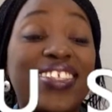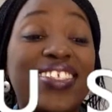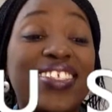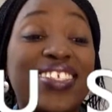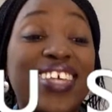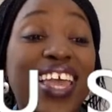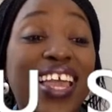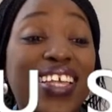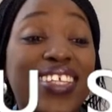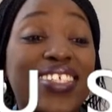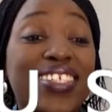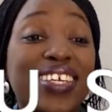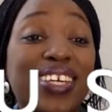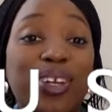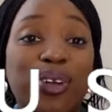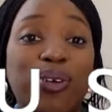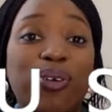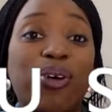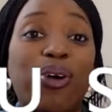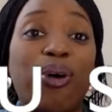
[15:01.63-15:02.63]
it takes,
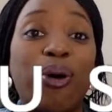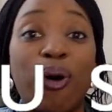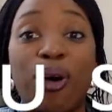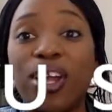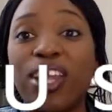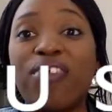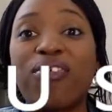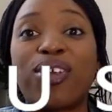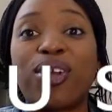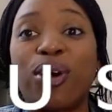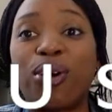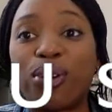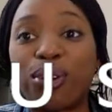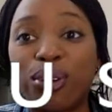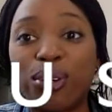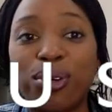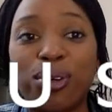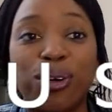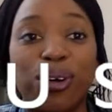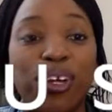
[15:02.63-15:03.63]
or even
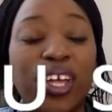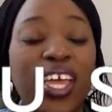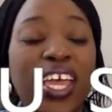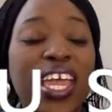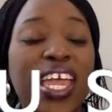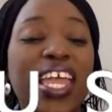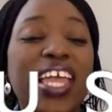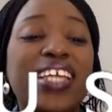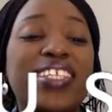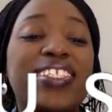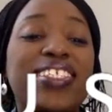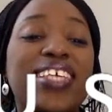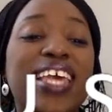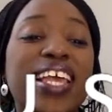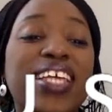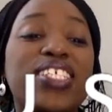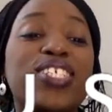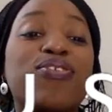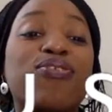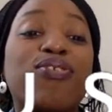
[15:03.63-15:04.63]
on Google, it
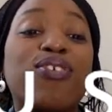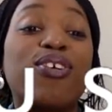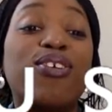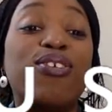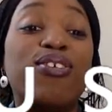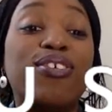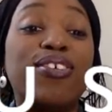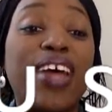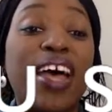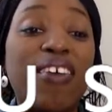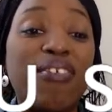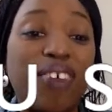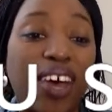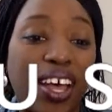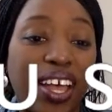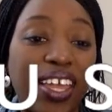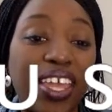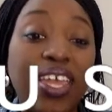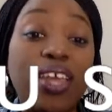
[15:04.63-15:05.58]
takes forever.